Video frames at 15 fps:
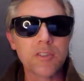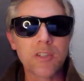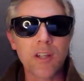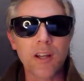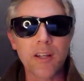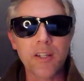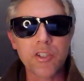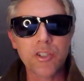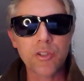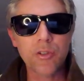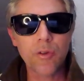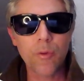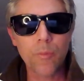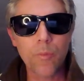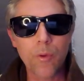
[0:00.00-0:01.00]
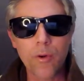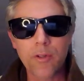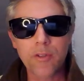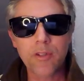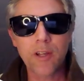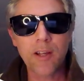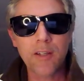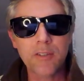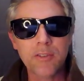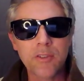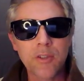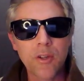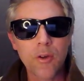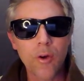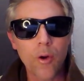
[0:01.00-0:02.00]
collection on what it
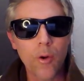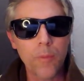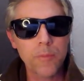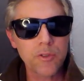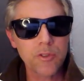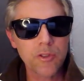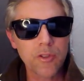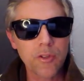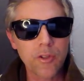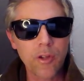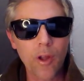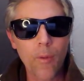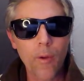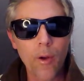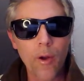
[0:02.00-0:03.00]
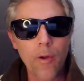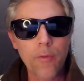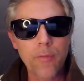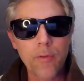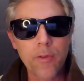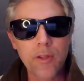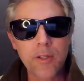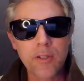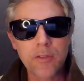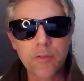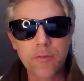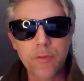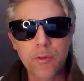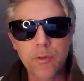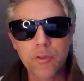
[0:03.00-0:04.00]
does, I'm just going to go over
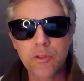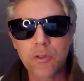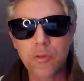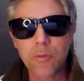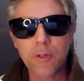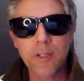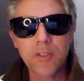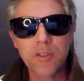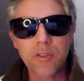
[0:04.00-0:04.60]
these first three.